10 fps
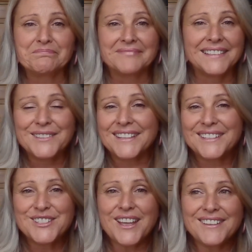
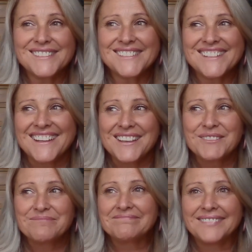they're just,
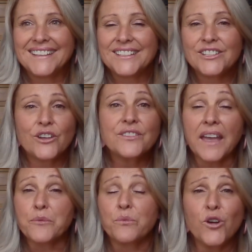you know,
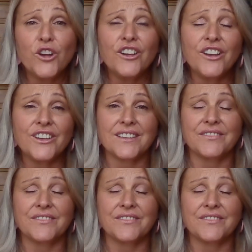they work,